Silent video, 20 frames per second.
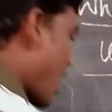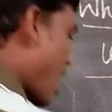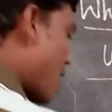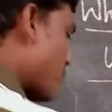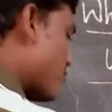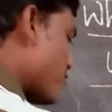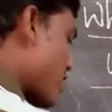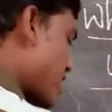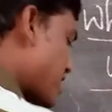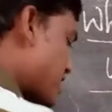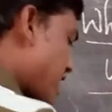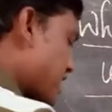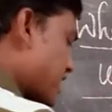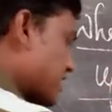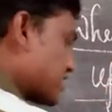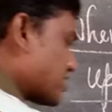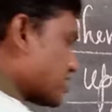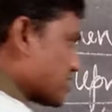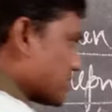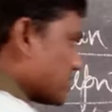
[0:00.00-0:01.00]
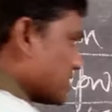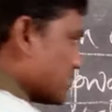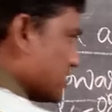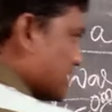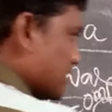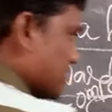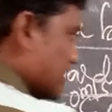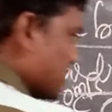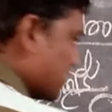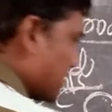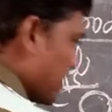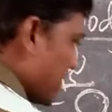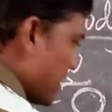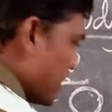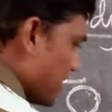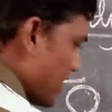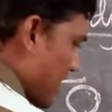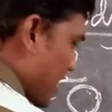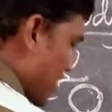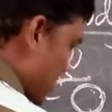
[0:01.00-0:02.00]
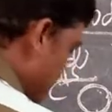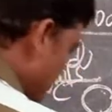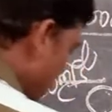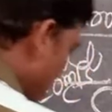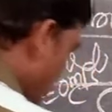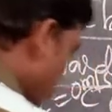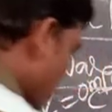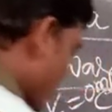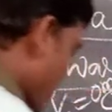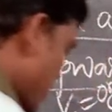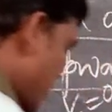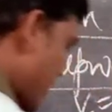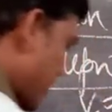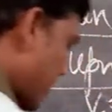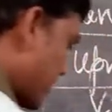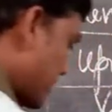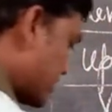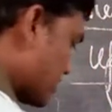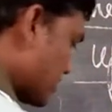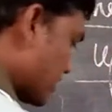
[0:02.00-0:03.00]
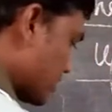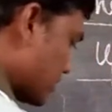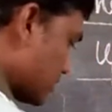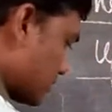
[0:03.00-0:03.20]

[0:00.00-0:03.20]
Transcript: upward direction. It is in downward direction.